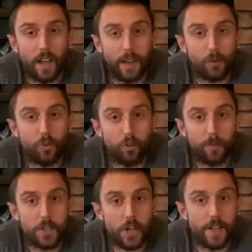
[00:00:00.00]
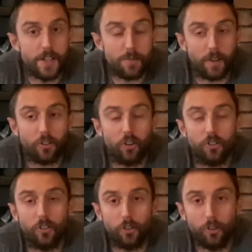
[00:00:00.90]
I don't normally change my
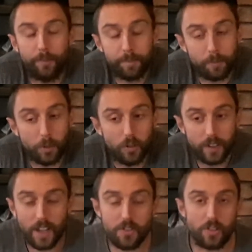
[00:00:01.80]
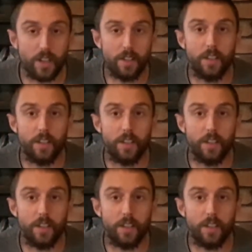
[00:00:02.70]
socks at all, but occasionally,